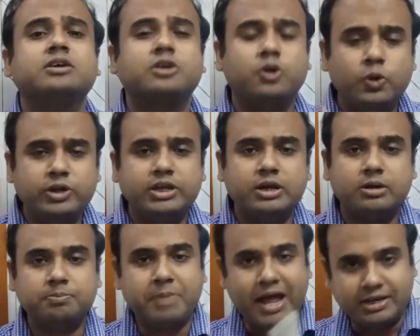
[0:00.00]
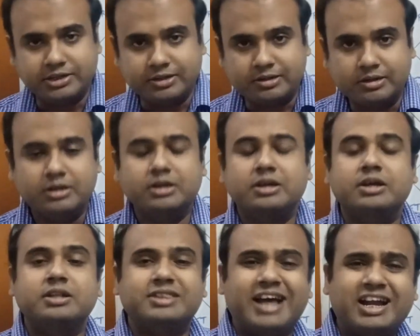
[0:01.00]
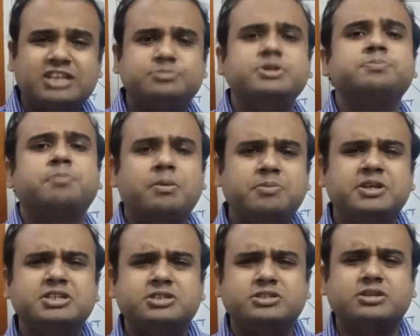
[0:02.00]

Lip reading: Good Year, Bad Year, that has been published